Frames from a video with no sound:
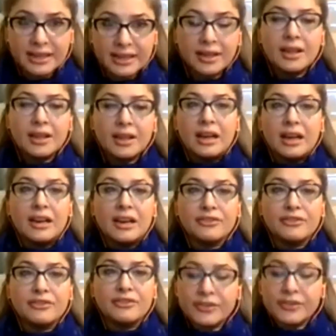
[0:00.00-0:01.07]

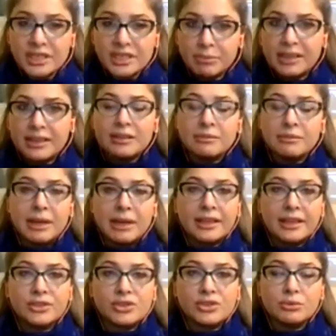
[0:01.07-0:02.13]
50 billion package
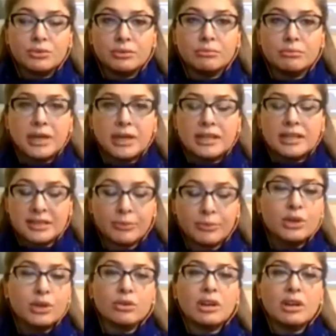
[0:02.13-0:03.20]
to, we don't
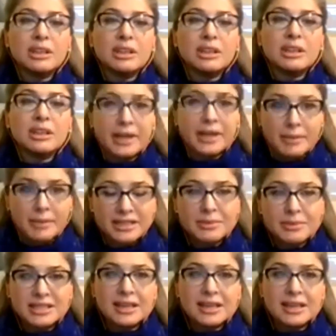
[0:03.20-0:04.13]
call them MSMEs yet in